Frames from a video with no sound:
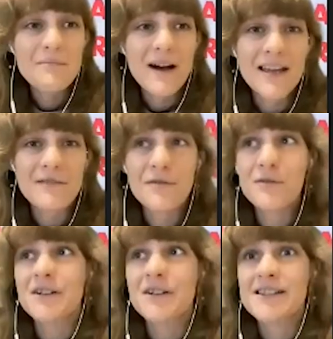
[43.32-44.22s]
My
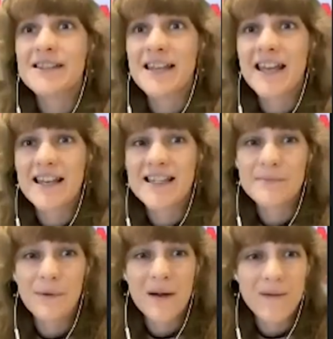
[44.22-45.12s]
focus is
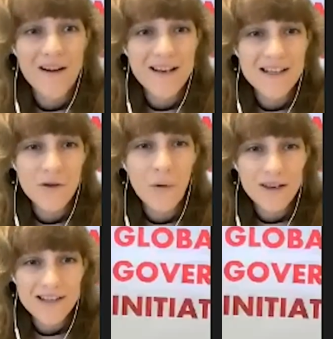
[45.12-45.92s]
primarily hoping to